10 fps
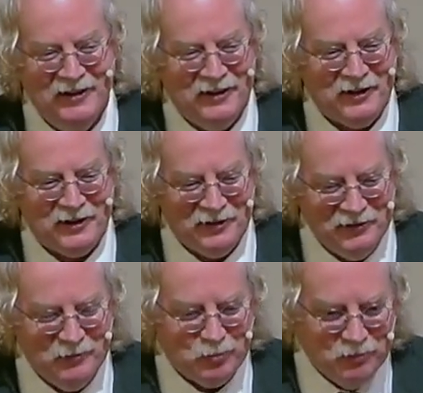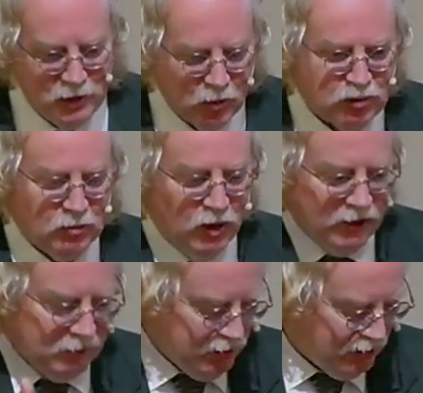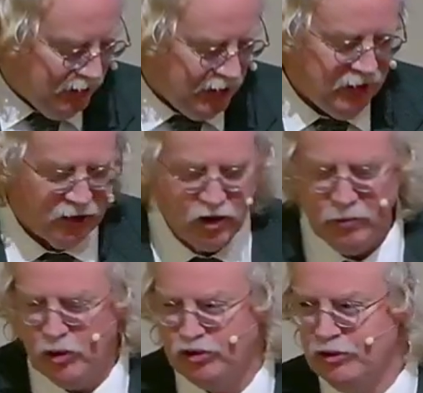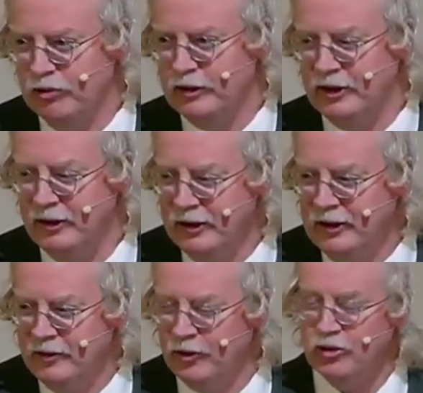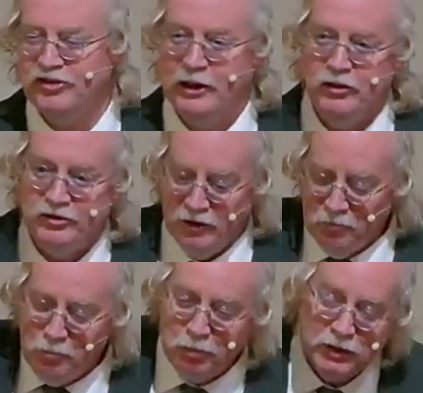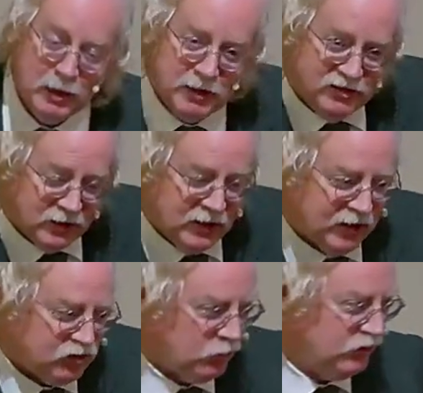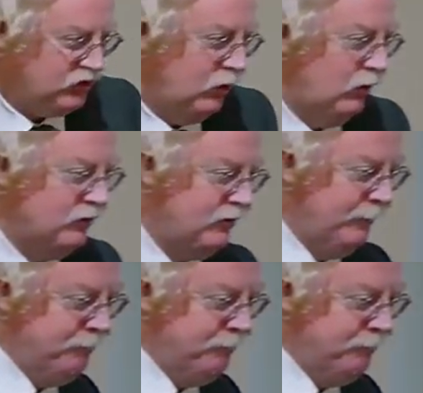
uh, you know, promoting Bud Light in a commercial, and their sales have plummeted as a result.